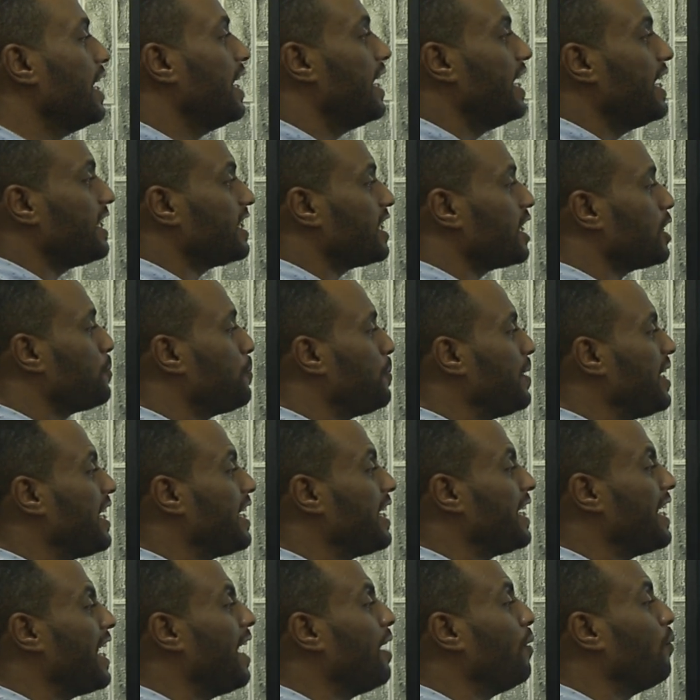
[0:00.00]
Let's
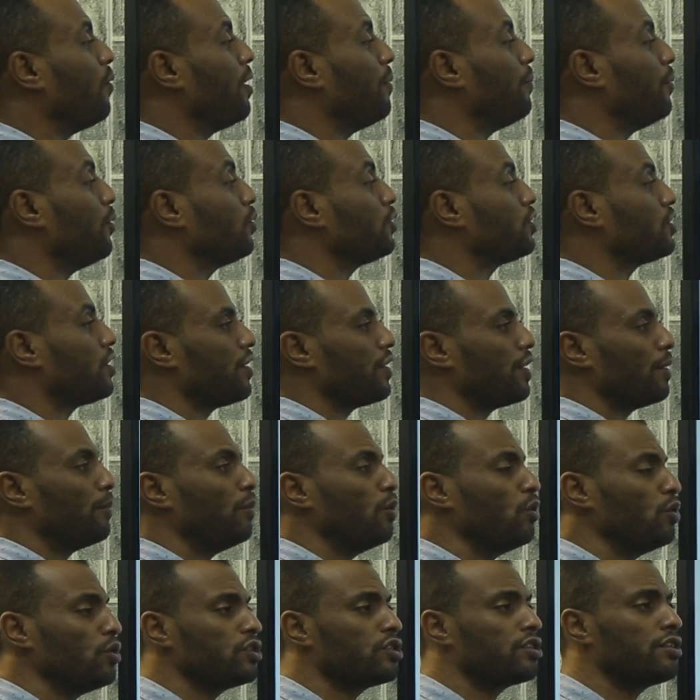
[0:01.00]
speak now about the
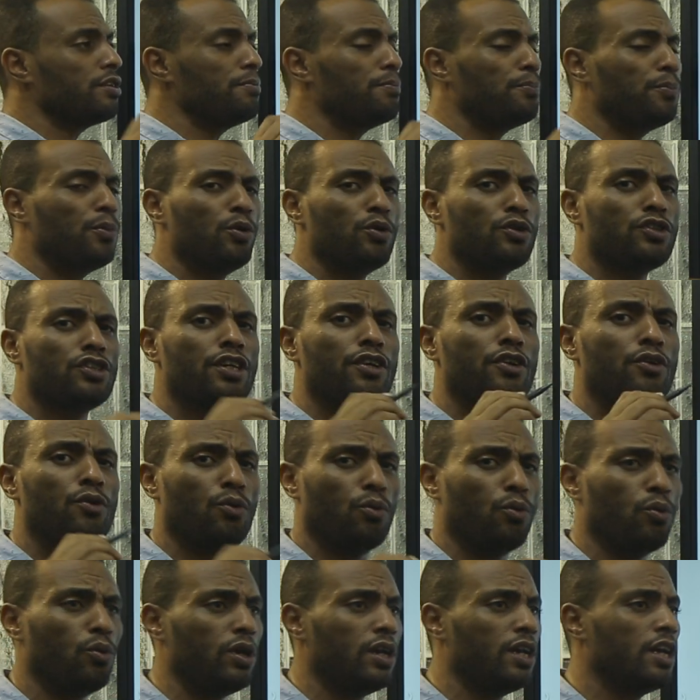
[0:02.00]
most important
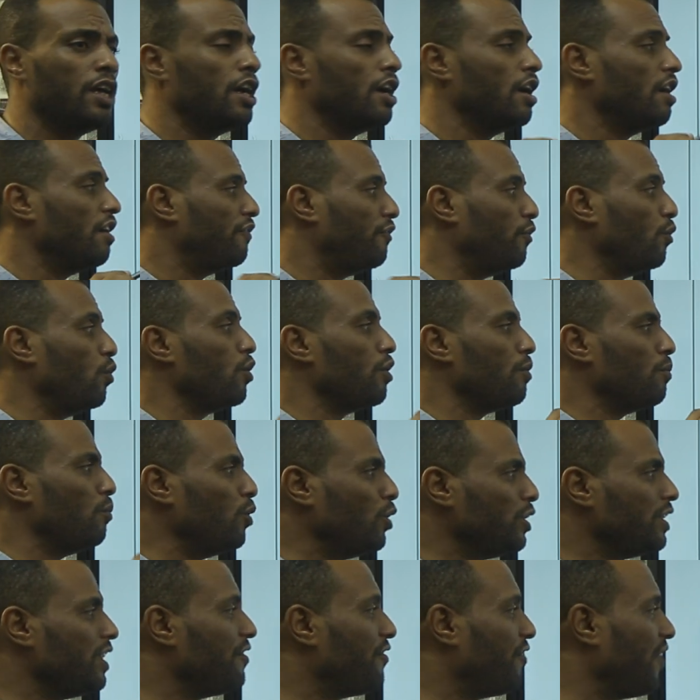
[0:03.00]
rule for
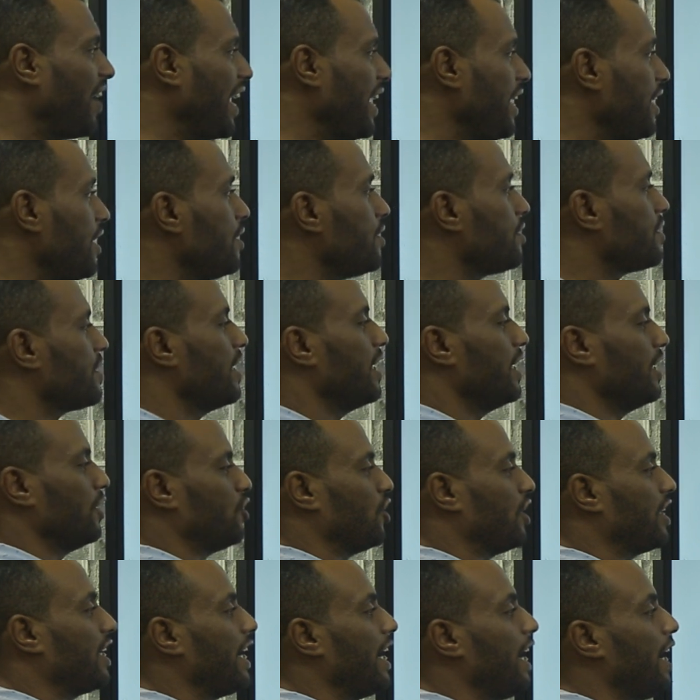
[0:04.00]
modifiers.
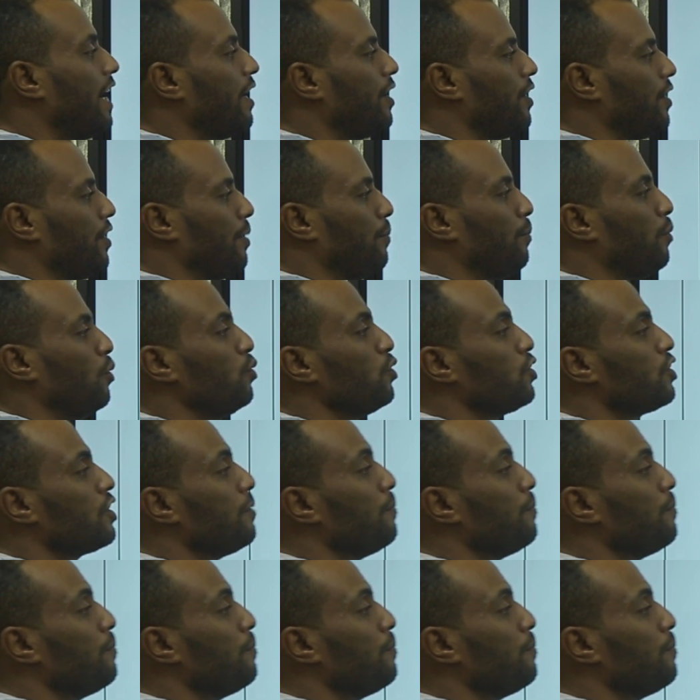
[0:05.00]
Take care, the most